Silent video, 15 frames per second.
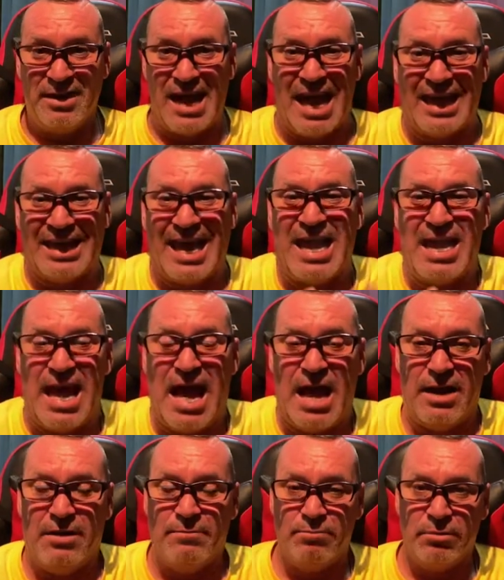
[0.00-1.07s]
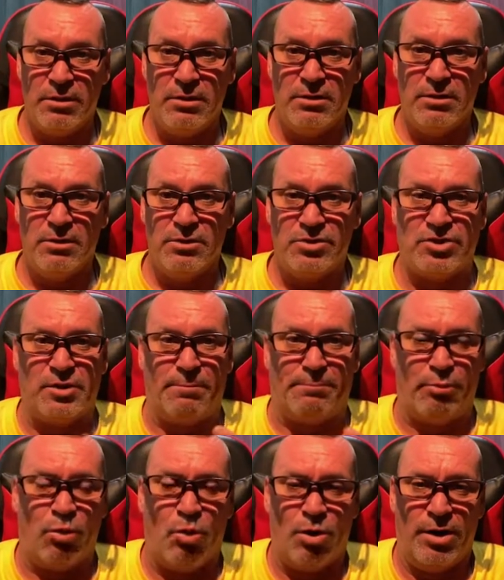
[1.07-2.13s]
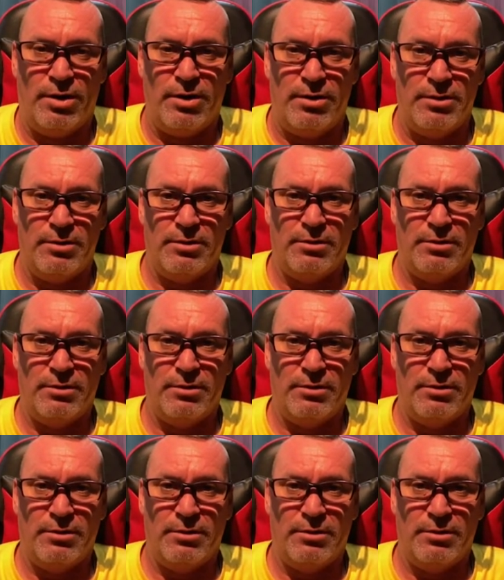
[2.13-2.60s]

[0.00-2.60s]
I cannot support